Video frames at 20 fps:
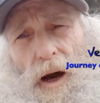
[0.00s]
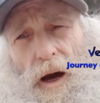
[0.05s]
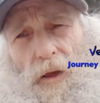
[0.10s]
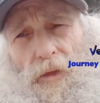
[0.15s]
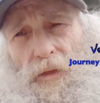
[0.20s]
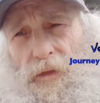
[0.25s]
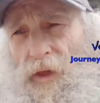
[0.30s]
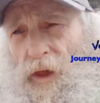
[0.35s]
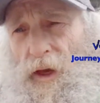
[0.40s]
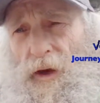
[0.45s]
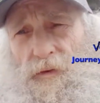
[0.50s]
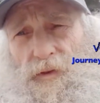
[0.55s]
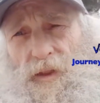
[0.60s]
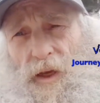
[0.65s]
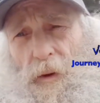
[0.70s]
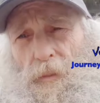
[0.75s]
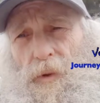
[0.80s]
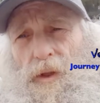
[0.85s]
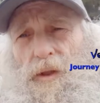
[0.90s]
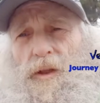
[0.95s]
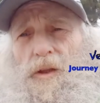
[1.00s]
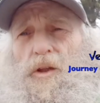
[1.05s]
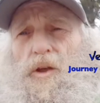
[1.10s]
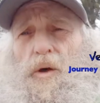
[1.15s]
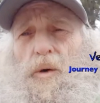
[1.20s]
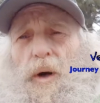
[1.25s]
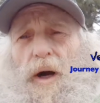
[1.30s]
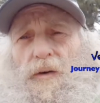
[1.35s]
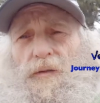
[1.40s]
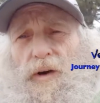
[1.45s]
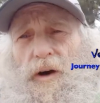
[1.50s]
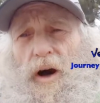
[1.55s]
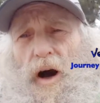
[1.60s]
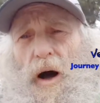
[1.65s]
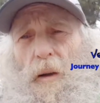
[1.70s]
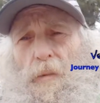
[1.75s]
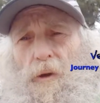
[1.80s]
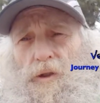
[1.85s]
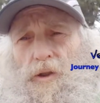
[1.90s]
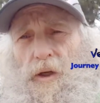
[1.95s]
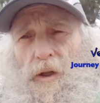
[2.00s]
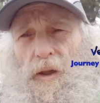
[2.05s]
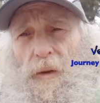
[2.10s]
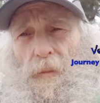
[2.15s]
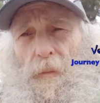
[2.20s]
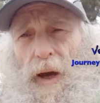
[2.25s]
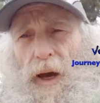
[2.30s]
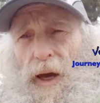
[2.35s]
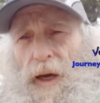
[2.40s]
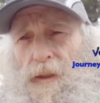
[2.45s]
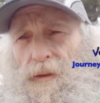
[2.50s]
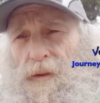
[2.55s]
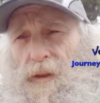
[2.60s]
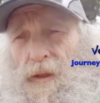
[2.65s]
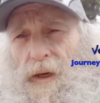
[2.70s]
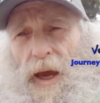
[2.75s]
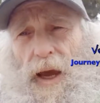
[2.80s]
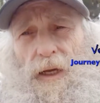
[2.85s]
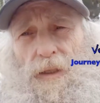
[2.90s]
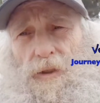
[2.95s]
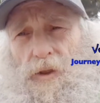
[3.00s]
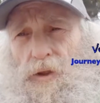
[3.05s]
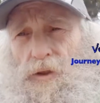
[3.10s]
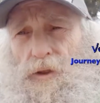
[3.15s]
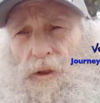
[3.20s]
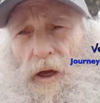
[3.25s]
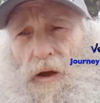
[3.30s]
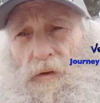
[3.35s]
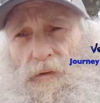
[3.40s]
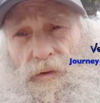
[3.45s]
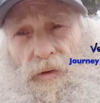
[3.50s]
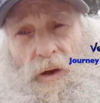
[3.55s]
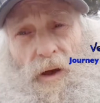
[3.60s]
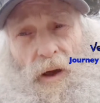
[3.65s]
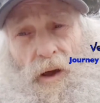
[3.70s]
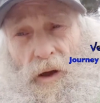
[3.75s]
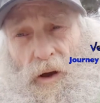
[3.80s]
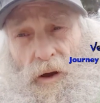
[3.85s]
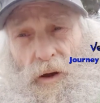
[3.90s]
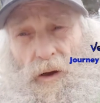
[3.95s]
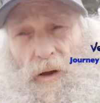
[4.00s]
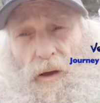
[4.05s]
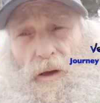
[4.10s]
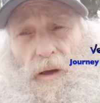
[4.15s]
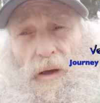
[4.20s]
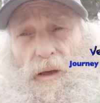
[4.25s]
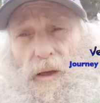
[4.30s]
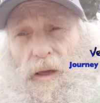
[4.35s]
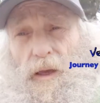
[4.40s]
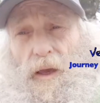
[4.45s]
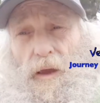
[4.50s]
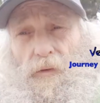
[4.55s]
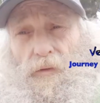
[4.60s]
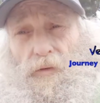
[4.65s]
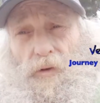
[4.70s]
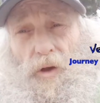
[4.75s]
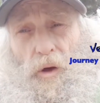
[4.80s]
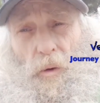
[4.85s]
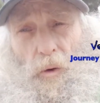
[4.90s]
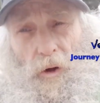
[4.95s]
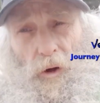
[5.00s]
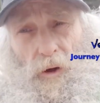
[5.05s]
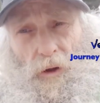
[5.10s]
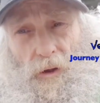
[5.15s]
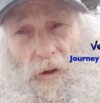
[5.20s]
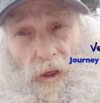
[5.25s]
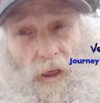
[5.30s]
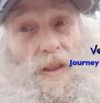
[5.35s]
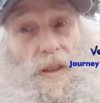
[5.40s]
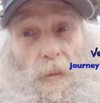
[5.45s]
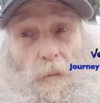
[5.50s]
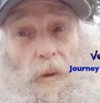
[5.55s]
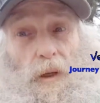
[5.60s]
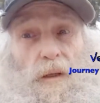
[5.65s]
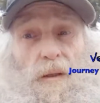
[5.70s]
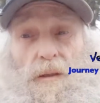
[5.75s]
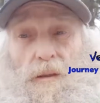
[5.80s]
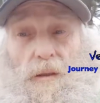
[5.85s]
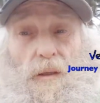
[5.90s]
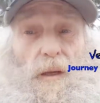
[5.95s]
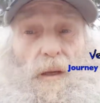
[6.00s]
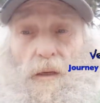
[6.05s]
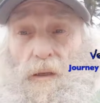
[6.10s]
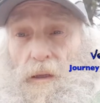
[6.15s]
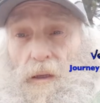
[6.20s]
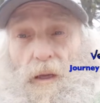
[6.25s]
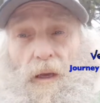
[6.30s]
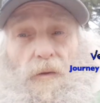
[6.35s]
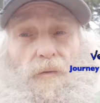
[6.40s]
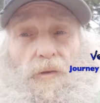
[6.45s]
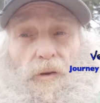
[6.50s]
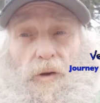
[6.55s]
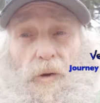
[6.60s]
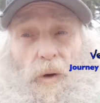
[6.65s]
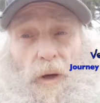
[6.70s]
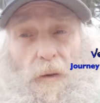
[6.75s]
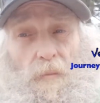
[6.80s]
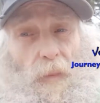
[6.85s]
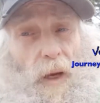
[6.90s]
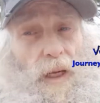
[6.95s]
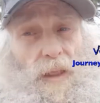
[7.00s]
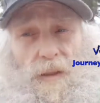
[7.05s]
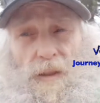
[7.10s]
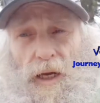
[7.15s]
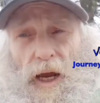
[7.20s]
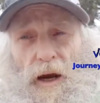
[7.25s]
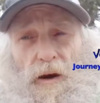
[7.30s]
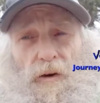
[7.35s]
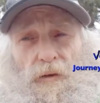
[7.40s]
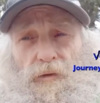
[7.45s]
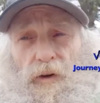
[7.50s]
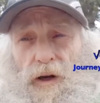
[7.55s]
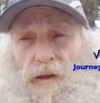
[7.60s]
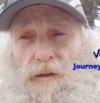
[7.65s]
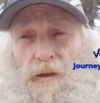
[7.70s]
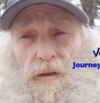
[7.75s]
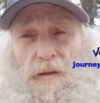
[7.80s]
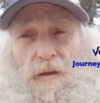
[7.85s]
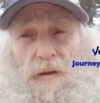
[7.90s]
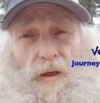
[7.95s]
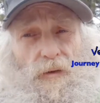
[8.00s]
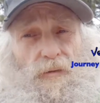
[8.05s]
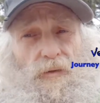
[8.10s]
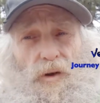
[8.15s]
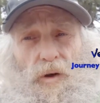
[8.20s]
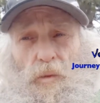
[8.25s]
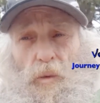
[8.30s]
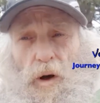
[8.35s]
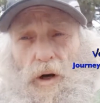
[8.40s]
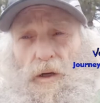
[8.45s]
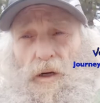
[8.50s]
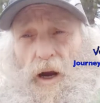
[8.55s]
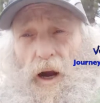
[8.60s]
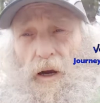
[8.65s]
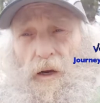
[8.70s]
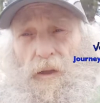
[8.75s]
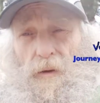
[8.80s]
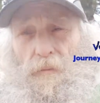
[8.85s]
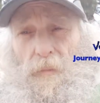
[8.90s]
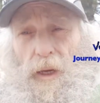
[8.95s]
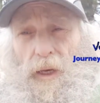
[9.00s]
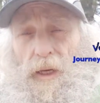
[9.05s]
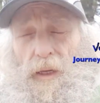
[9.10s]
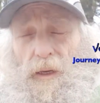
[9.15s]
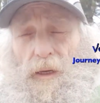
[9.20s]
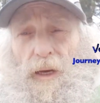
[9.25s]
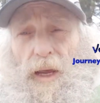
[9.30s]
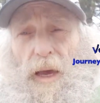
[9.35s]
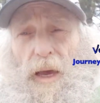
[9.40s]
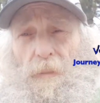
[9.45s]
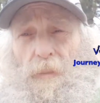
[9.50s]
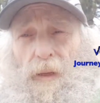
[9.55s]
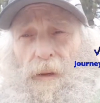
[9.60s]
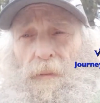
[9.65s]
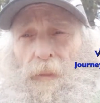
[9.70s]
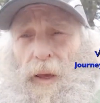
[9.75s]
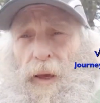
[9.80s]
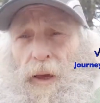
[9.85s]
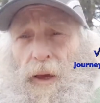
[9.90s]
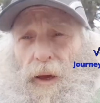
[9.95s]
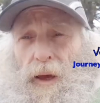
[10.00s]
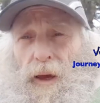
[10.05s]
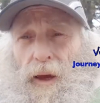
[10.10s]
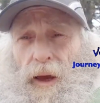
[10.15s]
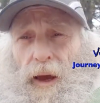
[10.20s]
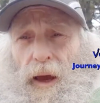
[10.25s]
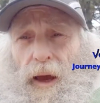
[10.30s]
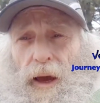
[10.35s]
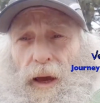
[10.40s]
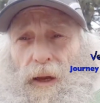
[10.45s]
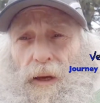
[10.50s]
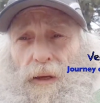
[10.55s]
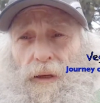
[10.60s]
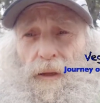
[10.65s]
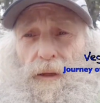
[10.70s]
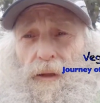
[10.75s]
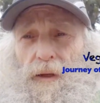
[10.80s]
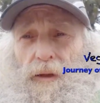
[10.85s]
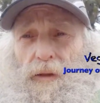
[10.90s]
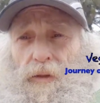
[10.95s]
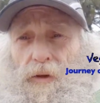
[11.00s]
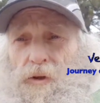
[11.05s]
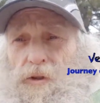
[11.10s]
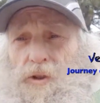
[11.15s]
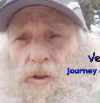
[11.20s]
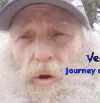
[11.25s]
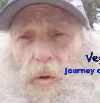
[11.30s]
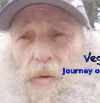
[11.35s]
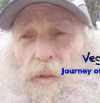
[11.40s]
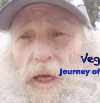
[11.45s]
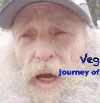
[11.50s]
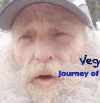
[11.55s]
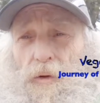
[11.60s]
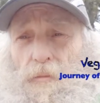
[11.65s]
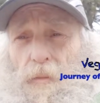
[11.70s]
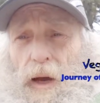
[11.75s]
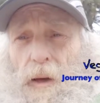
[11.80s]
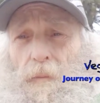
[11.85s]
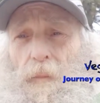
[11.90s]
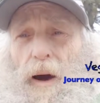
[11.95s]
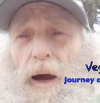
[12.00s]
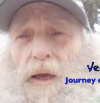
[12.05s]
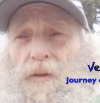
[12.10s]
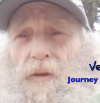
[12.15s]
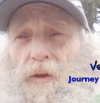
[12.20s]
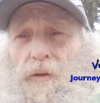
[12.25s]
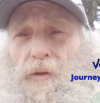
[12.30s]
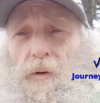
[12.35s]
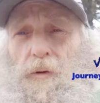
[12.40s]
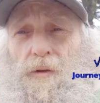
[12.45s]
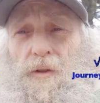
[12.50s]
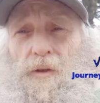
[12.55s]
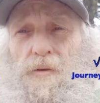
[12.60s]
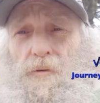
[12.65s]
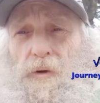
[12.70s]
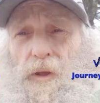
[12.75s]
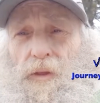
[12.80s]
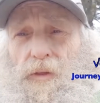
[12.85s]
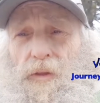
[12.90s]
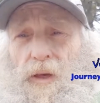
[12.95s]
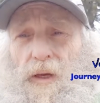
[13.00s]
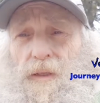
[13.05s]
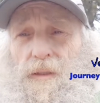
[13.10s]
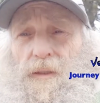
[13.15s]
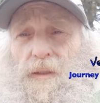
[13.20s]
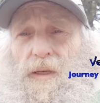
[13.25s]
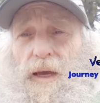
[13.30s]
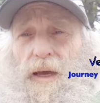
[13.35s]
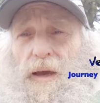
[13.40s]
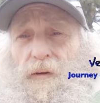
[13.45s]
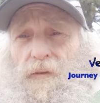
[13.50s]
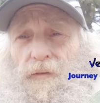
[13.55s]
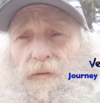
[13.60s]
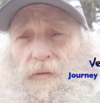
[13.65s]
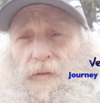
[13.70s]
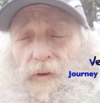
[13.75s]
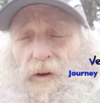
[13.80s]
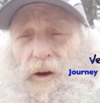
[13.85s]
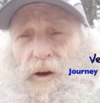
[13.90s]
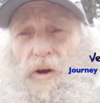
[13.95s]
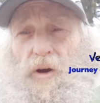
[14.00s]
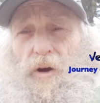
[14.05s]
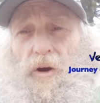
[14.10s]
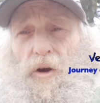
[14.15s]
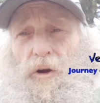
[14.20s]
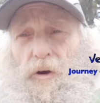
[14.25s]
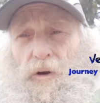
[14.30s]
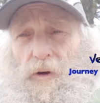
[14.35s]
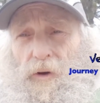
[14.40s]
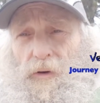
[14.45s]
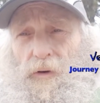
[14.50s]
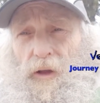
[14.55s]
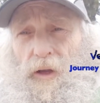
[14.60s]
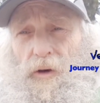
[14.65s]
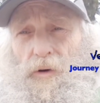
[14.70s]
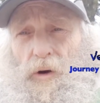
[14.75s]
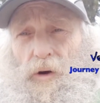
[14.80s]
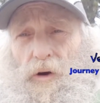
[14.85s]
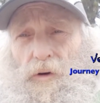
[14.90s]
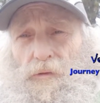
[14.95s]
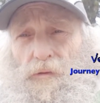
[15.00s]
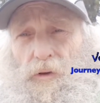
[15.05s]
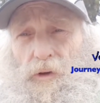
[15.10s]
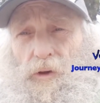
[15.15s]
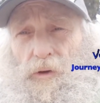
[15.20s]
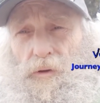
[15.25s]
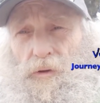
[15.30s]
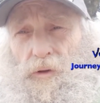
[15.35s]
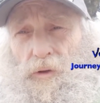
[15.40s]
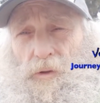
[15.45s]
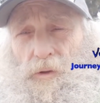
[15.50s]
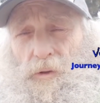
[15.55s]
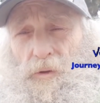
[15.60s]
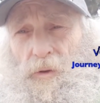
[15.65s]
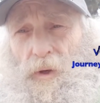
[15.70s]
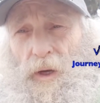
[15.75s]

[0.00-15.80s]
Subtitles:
think of something that you have accomplished in the past and ask yourself if you were disciplined and if you had made sacrifices and if you worked hard at making it happen. And there's no doubt in my mind that those 3 things have occurred in order for you to